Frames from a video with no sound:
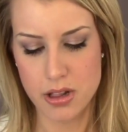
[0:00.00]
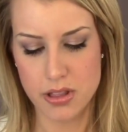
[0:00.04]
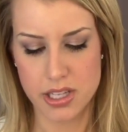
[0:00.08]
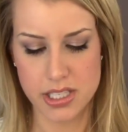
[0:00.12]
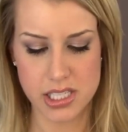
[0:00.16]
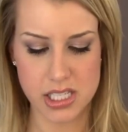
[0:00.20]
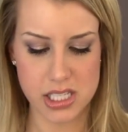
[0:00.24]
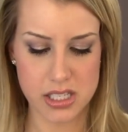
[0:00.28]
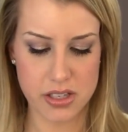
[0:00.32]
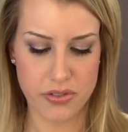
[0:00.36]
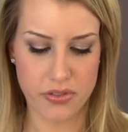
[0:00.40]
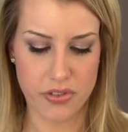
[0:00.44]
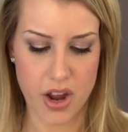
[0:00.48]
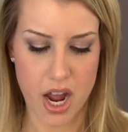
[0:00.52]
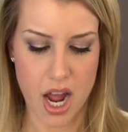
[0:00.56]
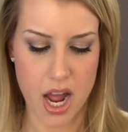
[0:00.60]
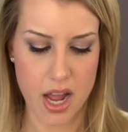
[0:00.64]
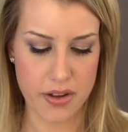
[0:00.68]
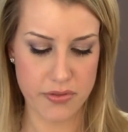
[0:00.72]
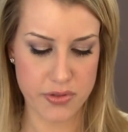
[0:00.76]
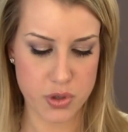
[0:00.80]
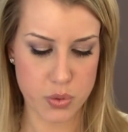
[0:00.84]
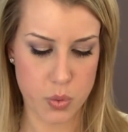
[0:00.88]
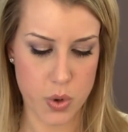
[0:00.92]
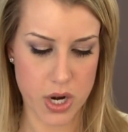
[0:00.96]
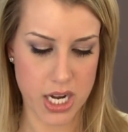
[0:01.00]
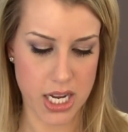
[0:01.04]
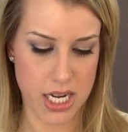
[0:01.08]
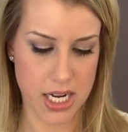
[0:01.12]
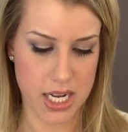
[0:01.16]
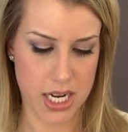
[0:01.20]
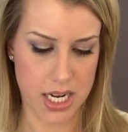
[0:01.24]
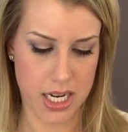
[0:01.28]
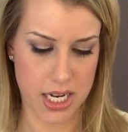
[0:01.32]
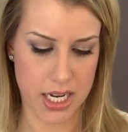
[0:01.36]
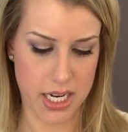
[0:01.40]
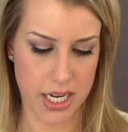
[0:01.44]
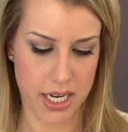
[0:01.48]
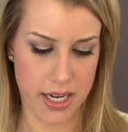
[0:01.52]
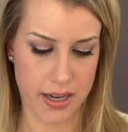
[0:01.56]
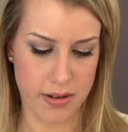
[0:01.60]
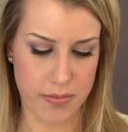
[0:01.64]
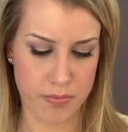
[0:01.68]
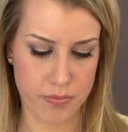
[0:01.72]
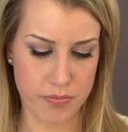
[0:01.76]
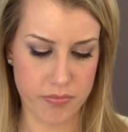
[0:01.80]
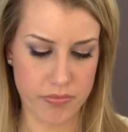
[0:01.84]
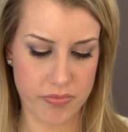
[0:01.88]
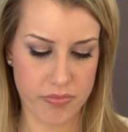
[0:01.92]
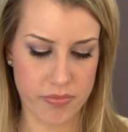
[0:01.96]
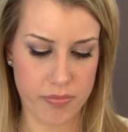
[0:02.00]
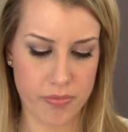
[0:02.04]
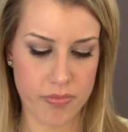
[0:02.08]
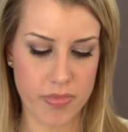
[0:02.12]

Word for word: This is 529